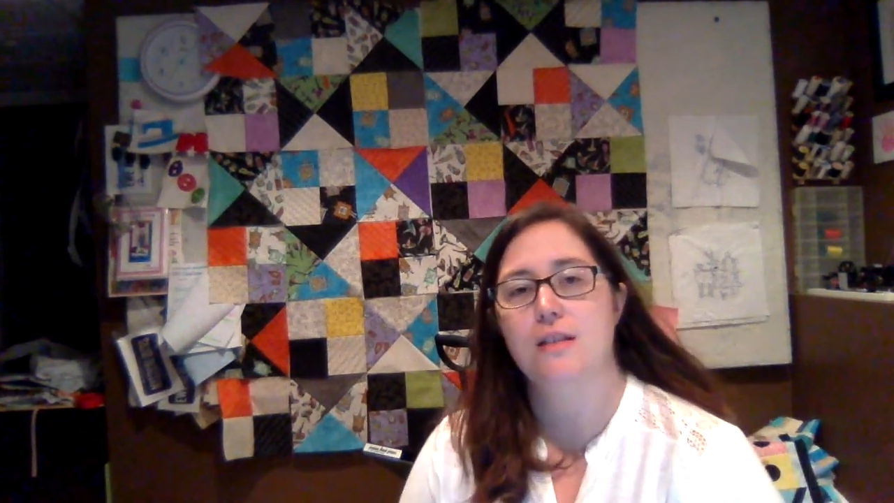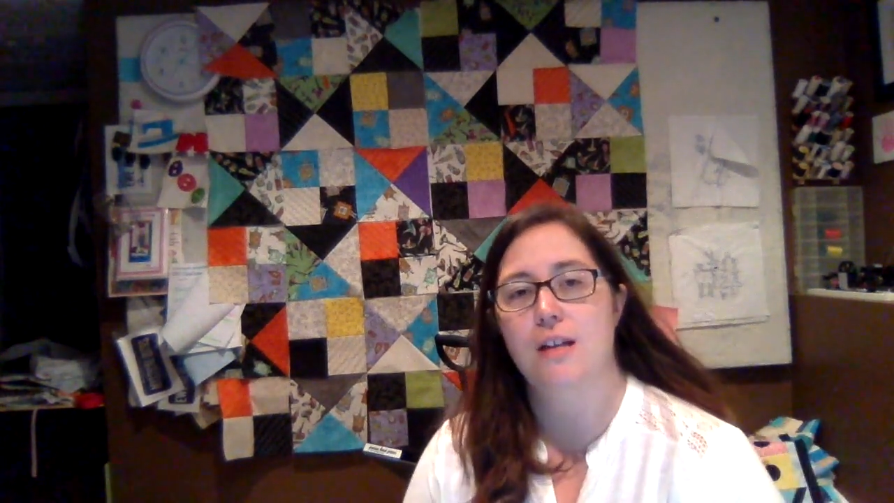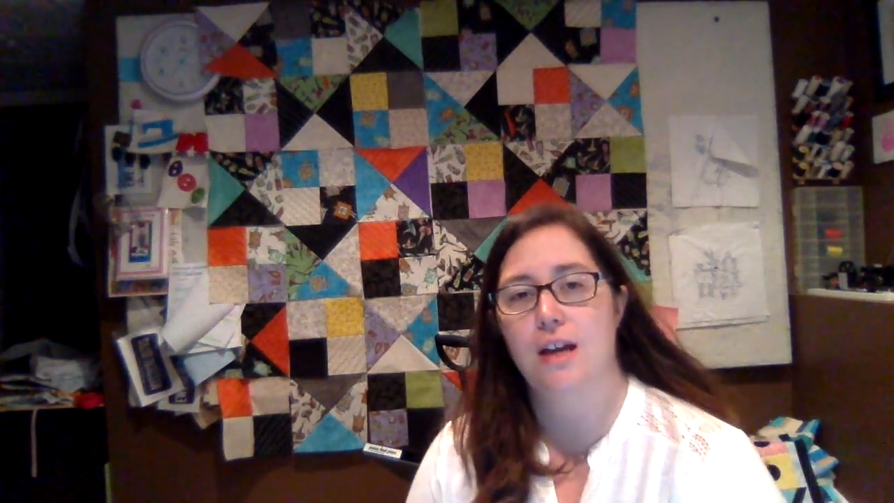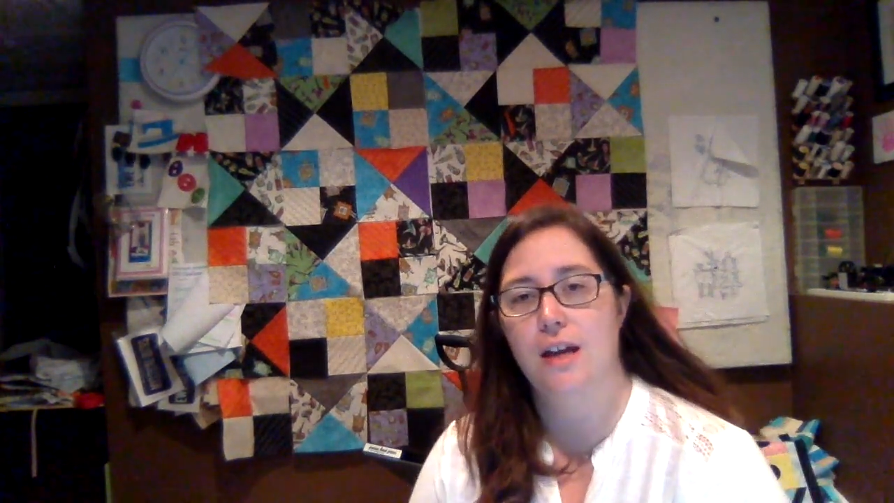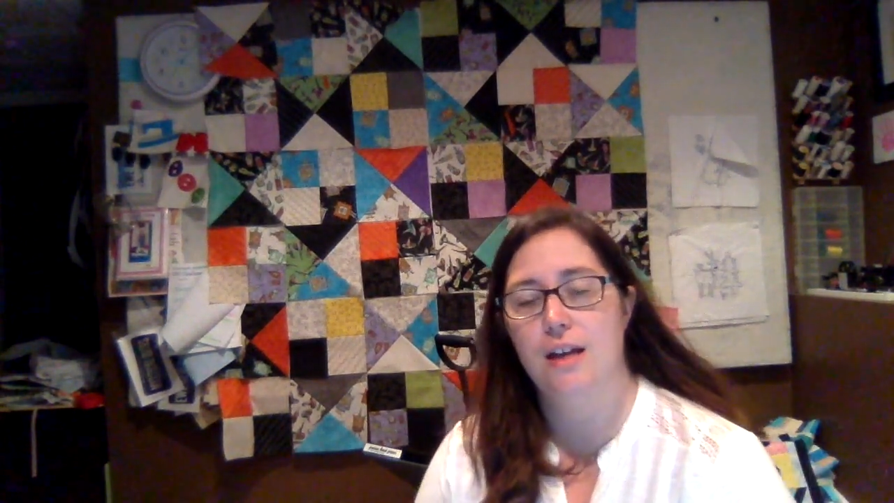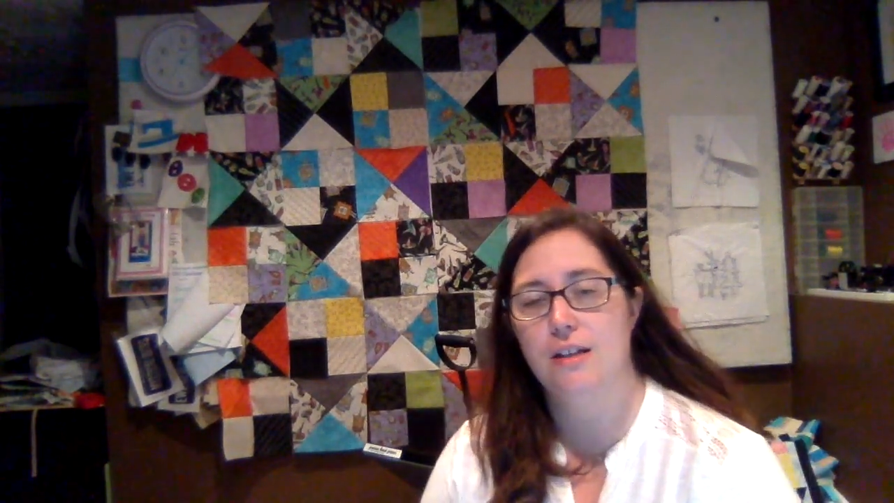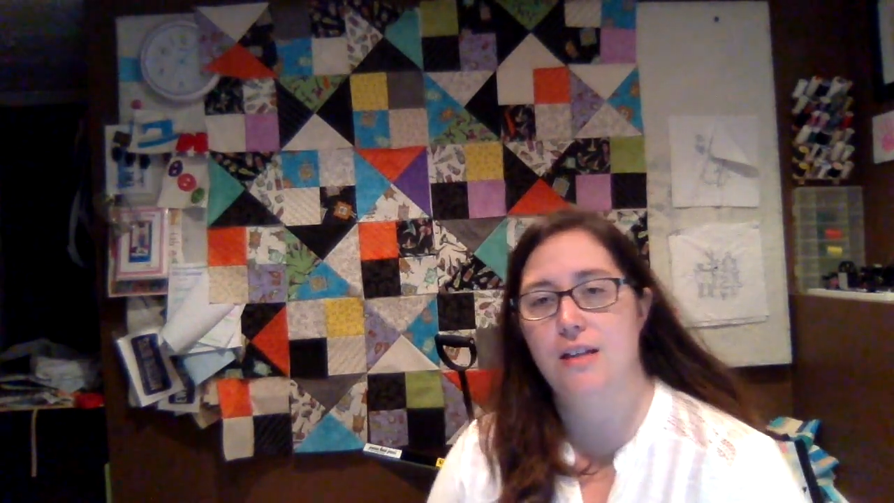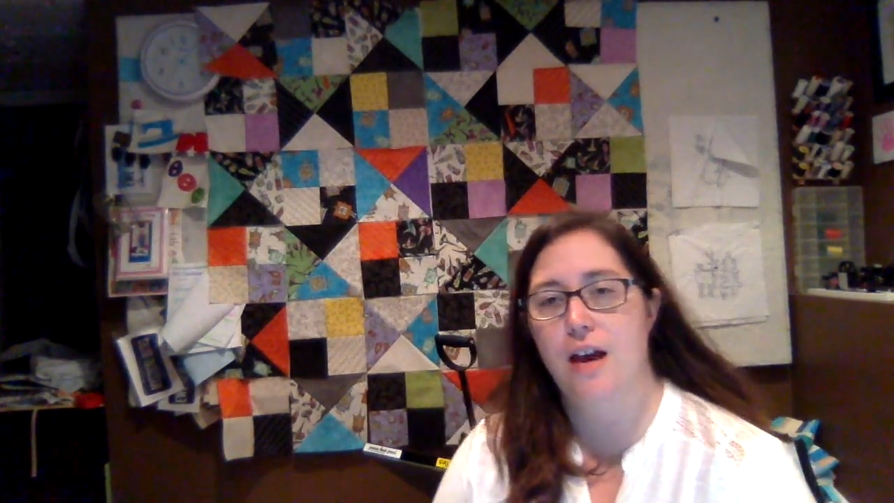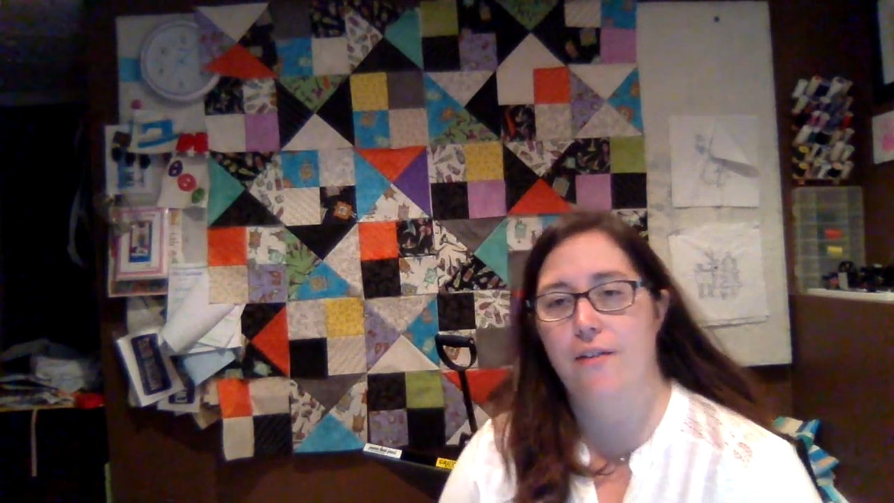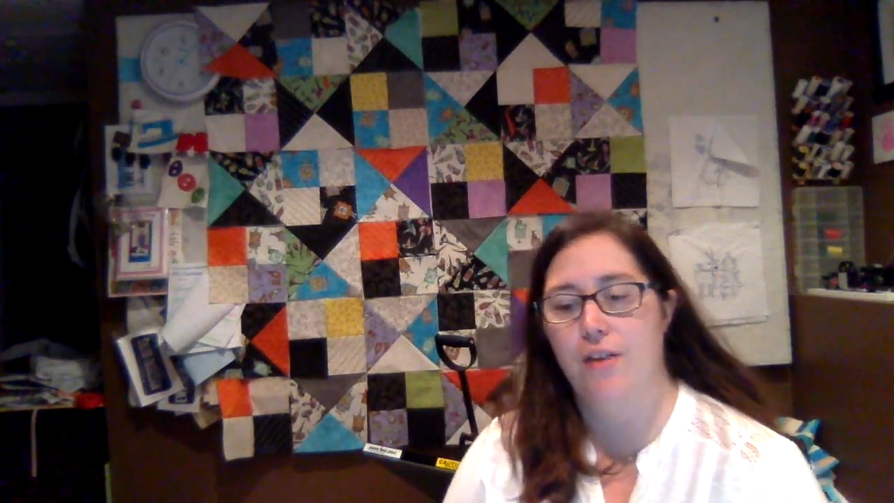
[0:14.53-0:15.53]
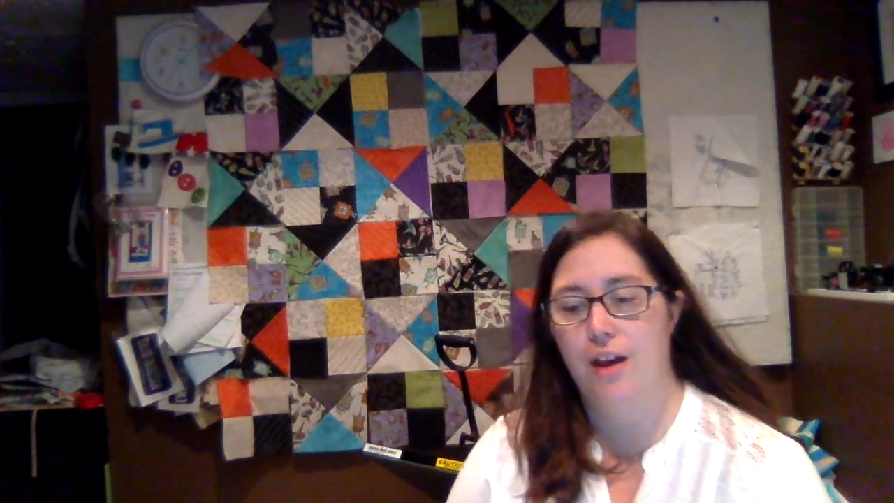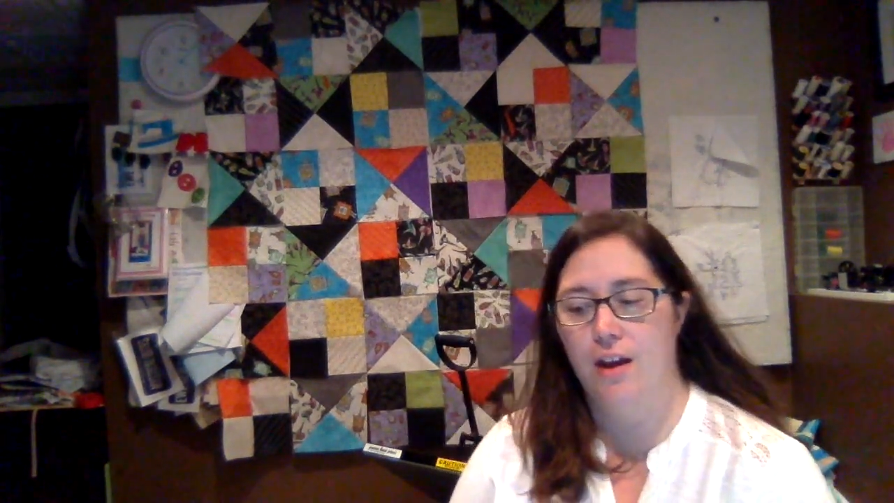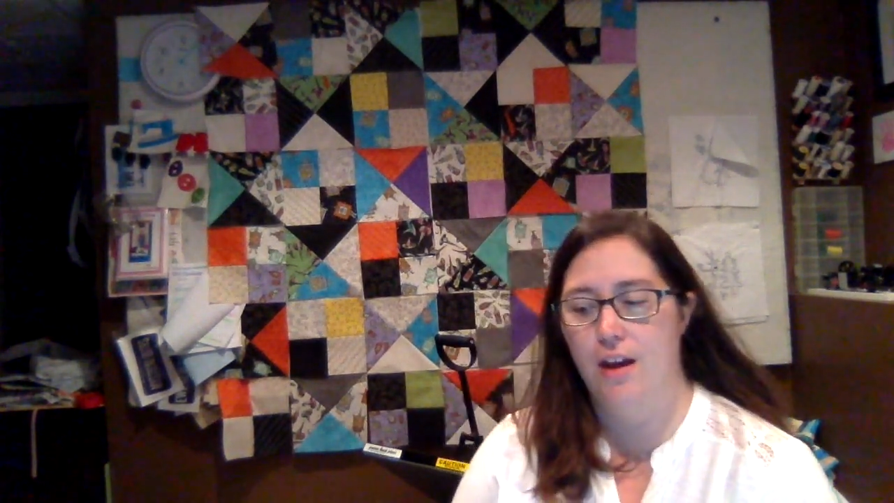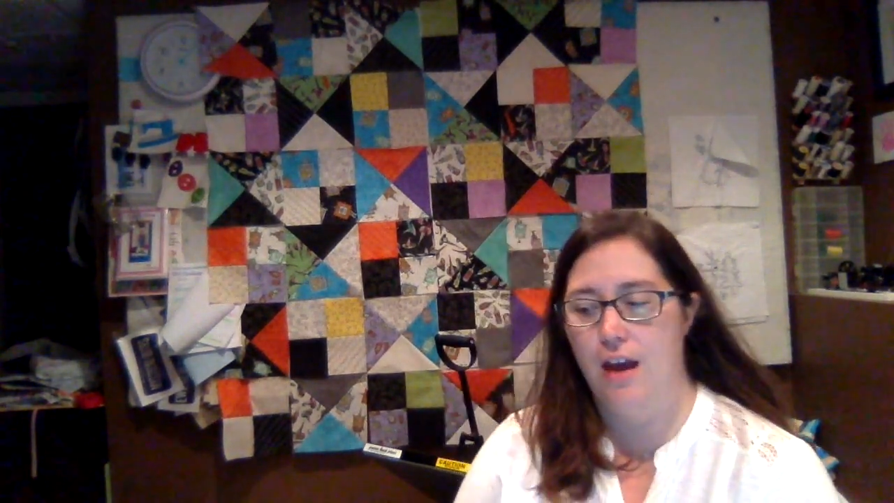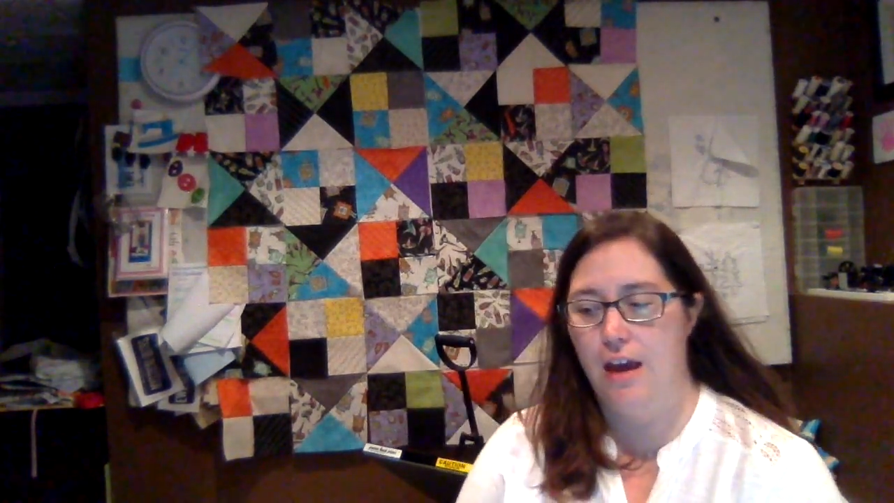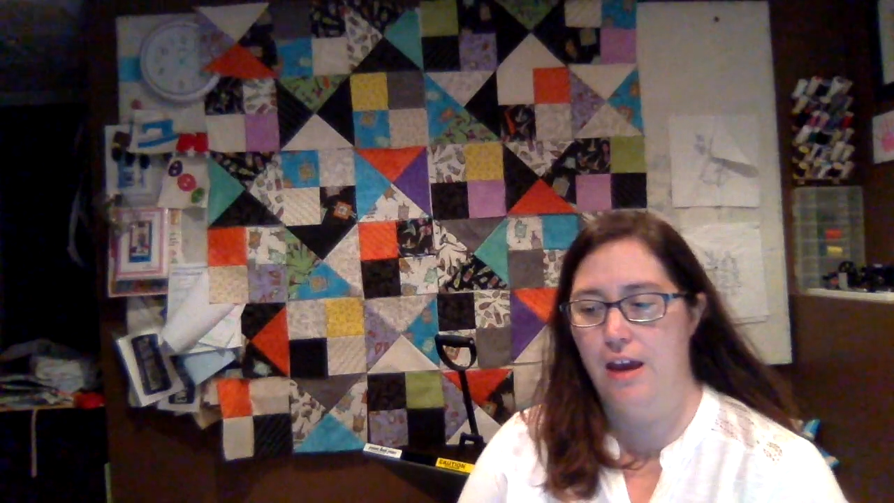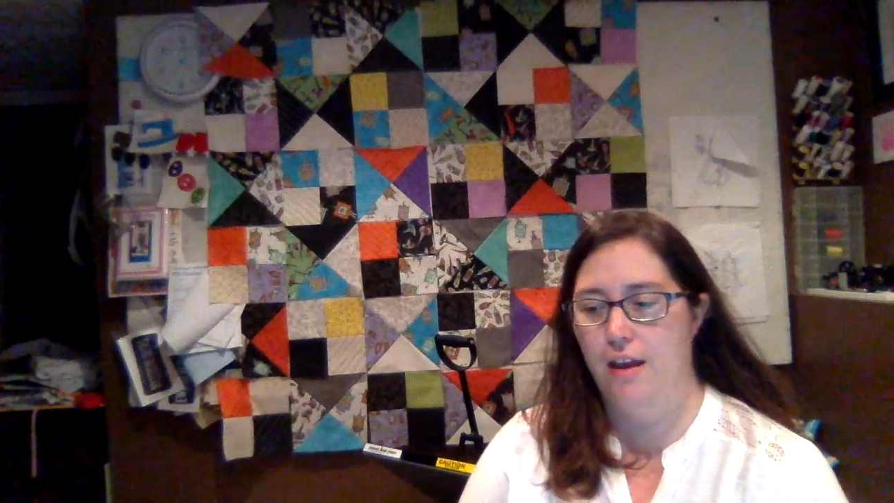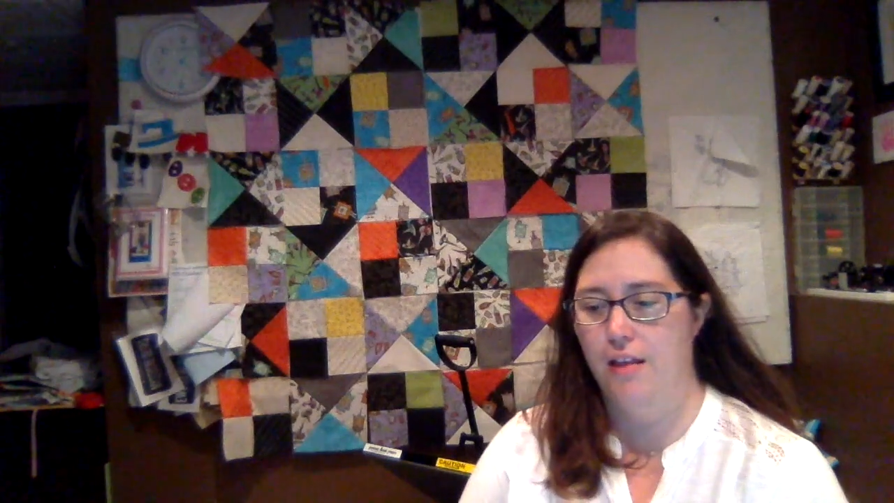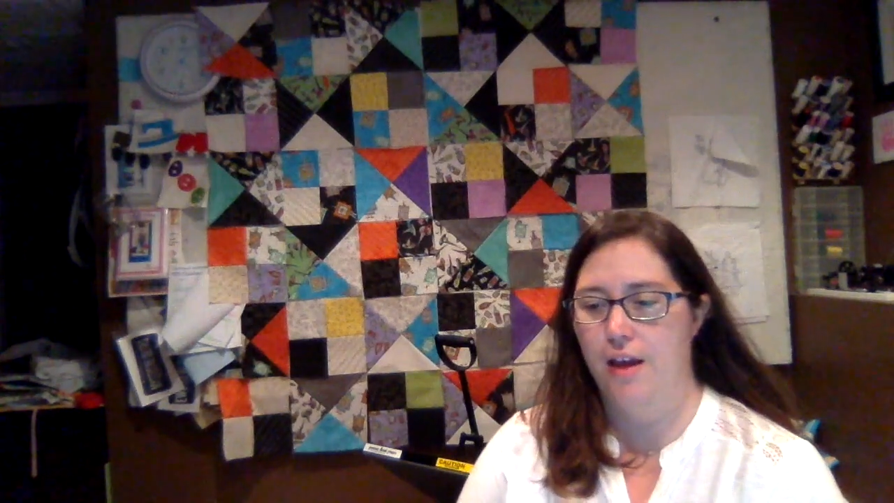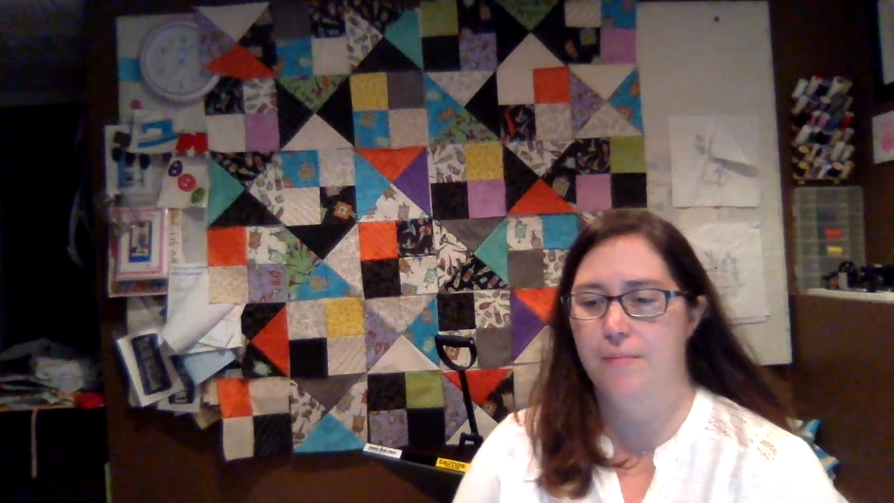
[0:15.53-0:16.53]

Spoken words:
tonight is having a